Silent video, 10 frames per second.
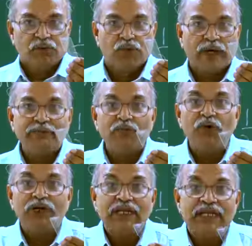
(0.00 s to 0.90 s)
one
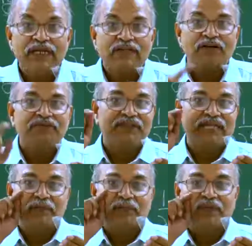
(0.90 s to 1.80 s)
more layer of
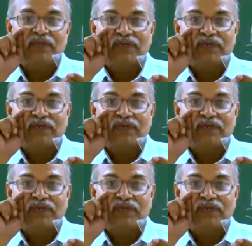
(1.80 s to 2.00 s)
tape